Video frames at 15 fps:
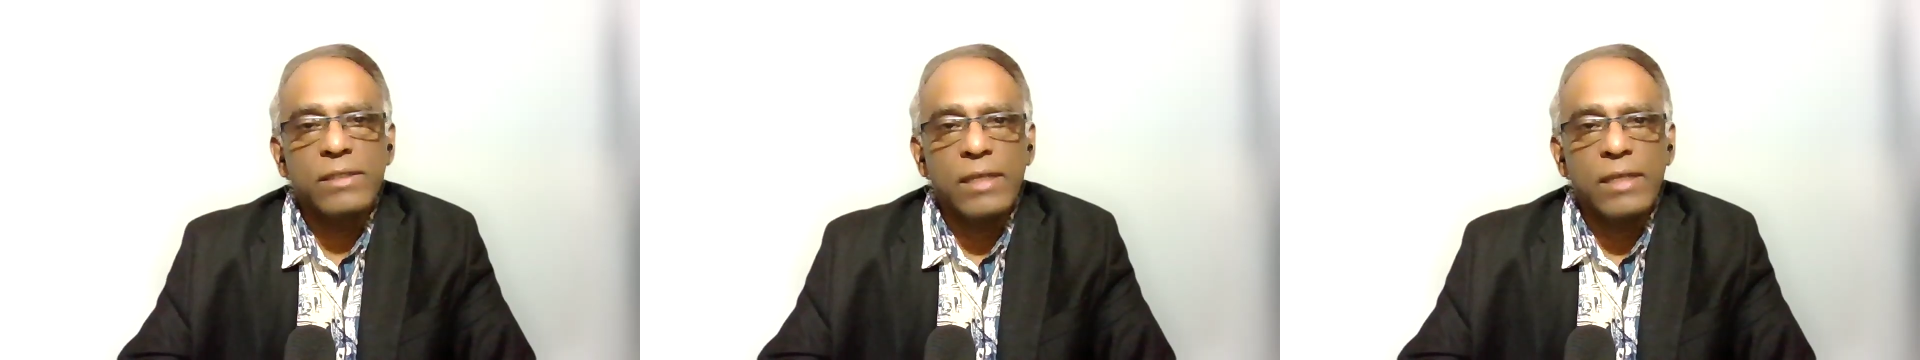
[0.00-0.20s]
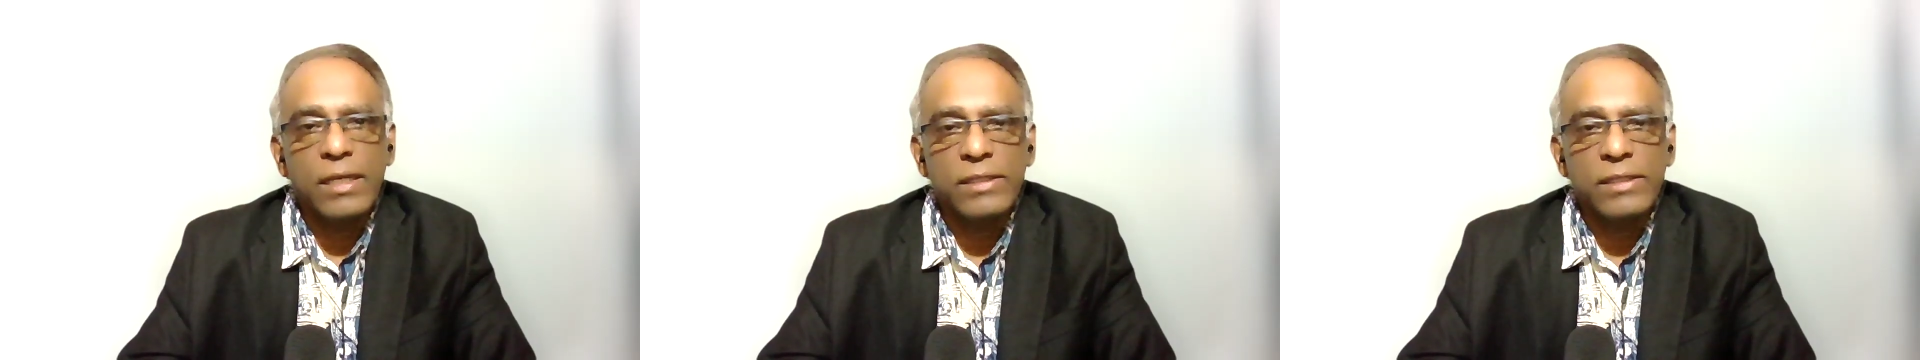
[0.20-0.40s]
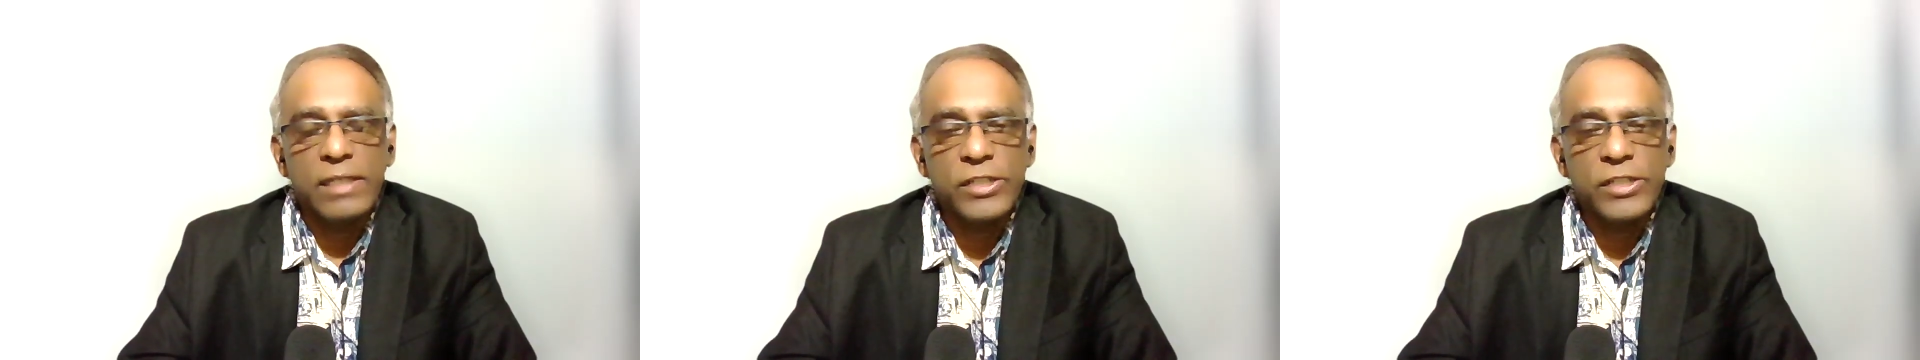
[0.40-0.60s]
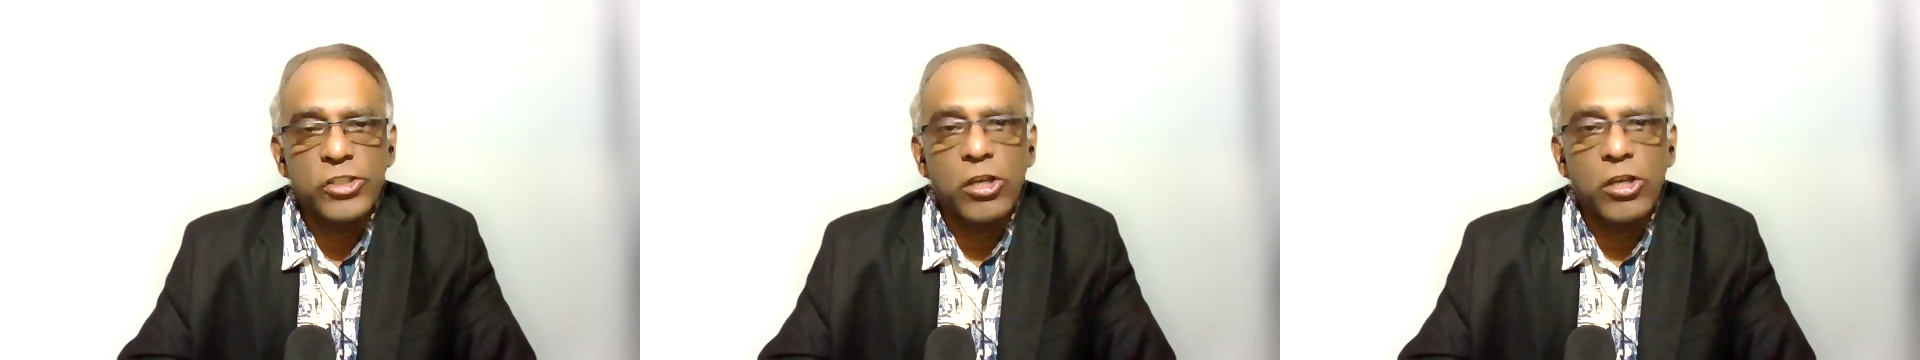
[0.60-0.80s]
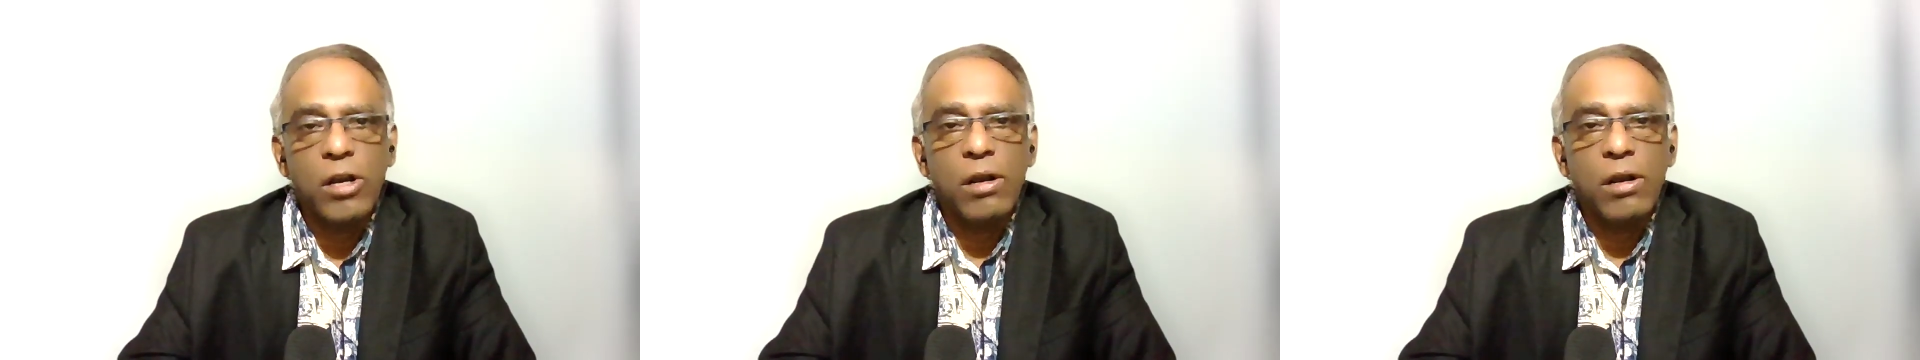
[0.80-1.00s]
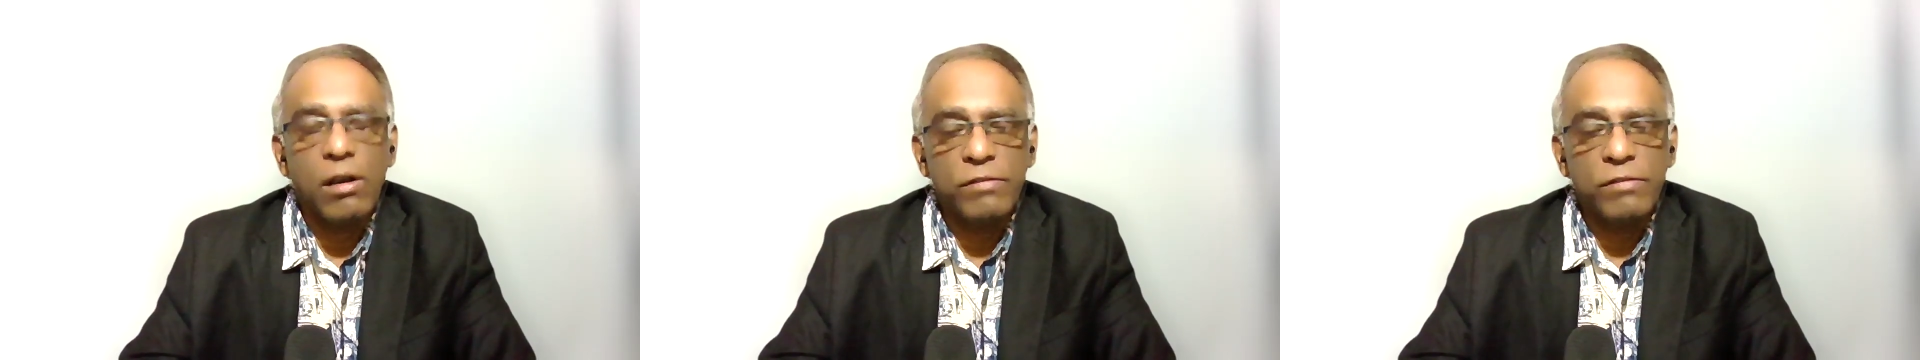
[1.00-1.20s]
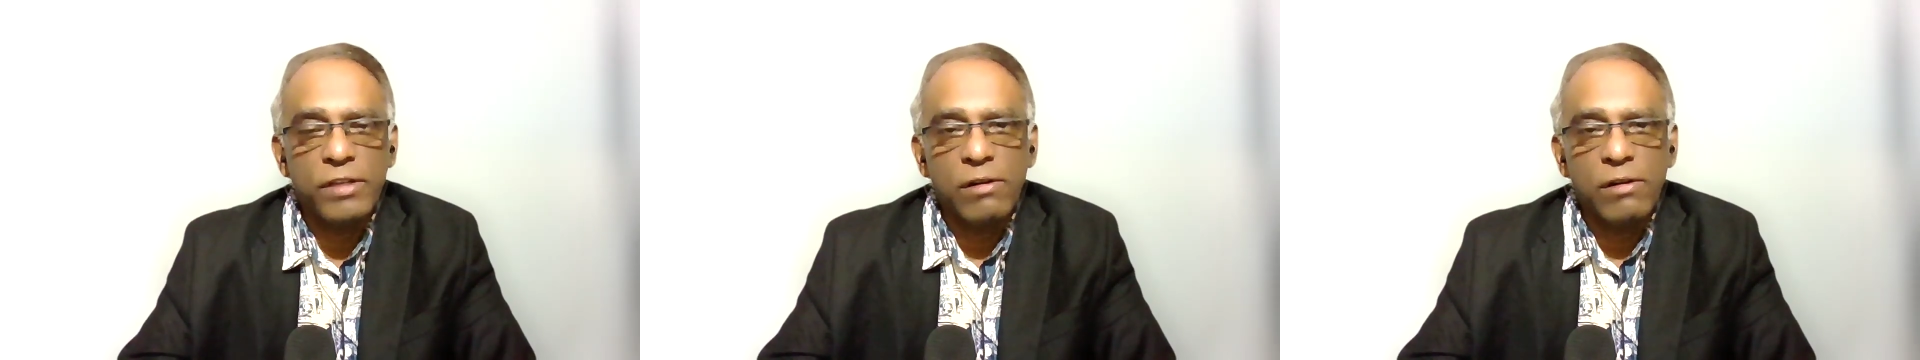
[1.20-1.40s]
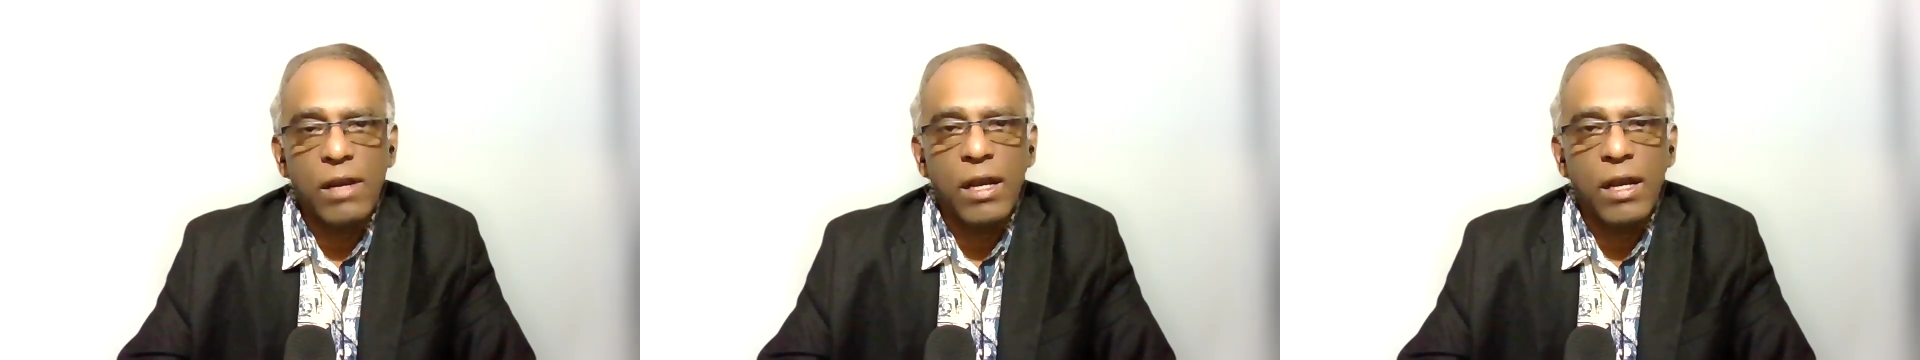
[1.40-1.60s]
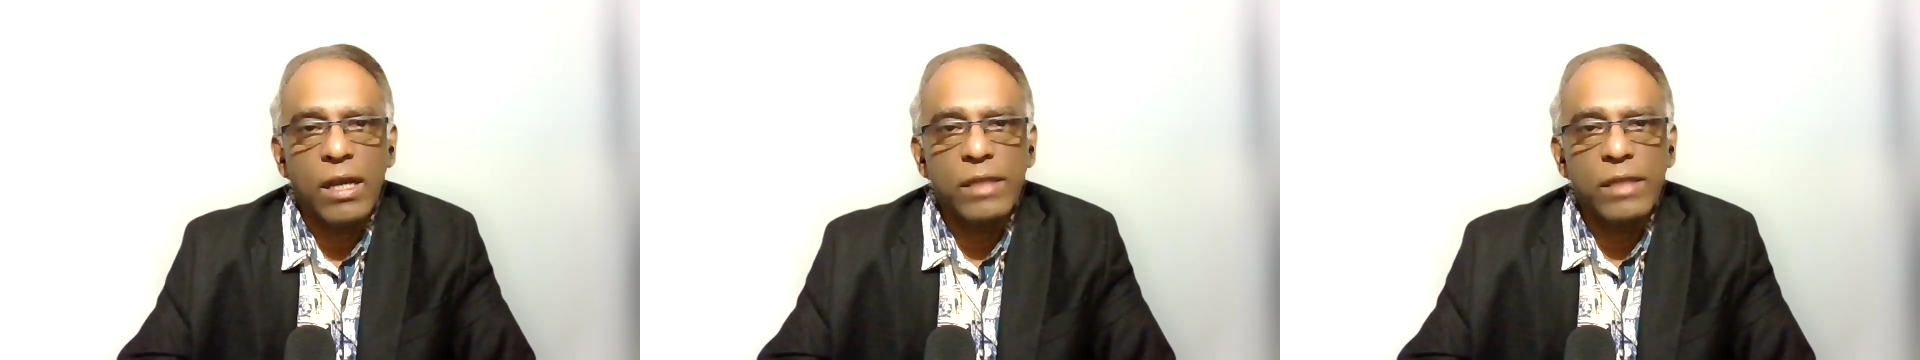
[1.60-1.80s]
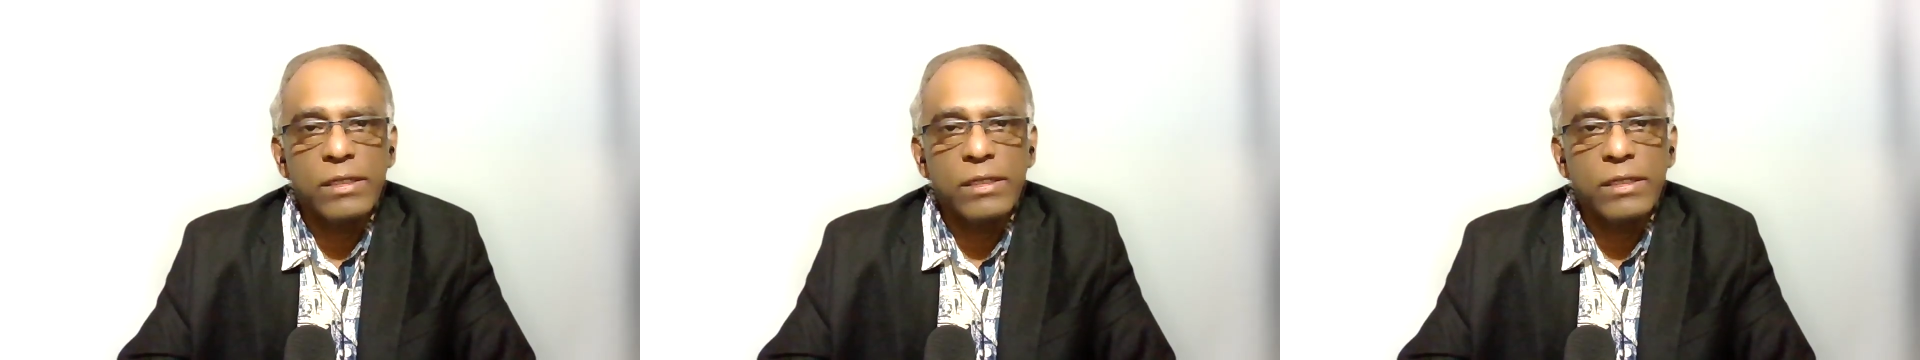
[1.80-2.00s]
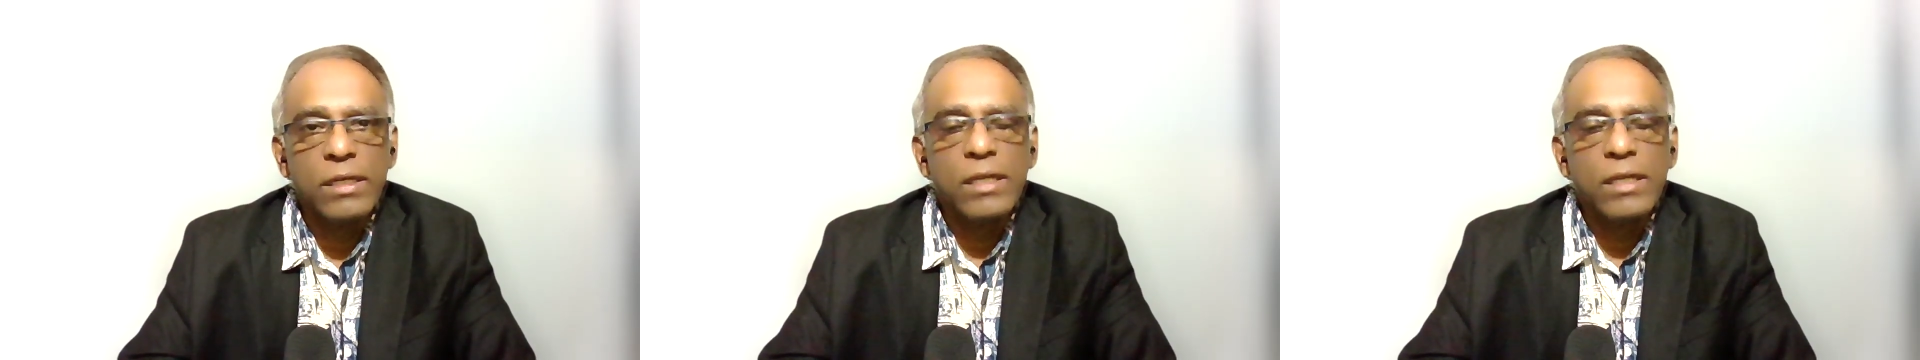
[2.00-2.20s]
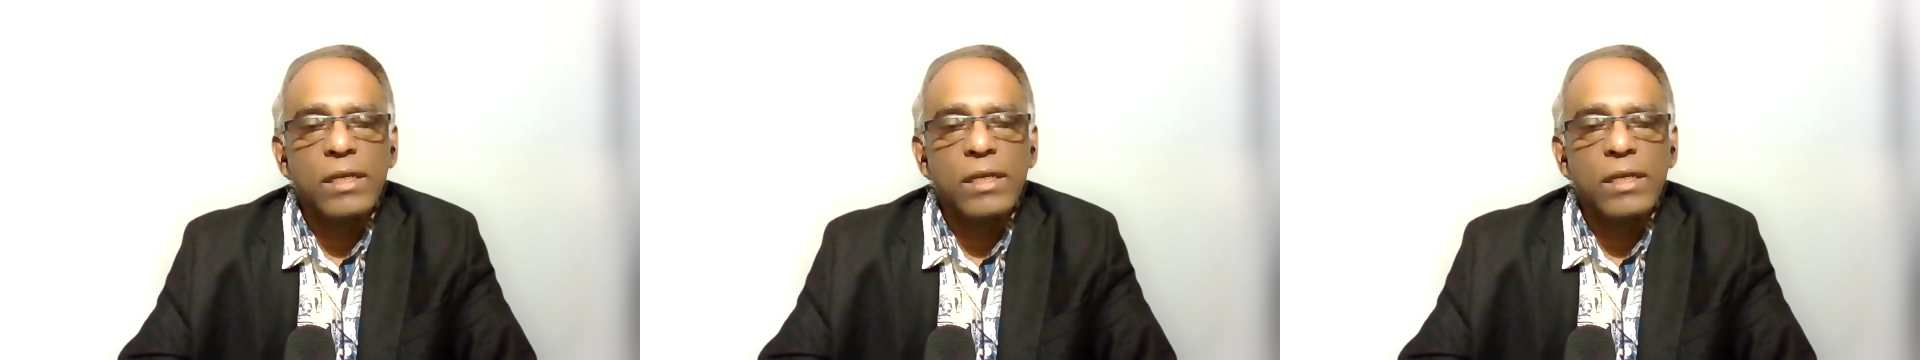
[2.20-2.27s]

the Shah of Iran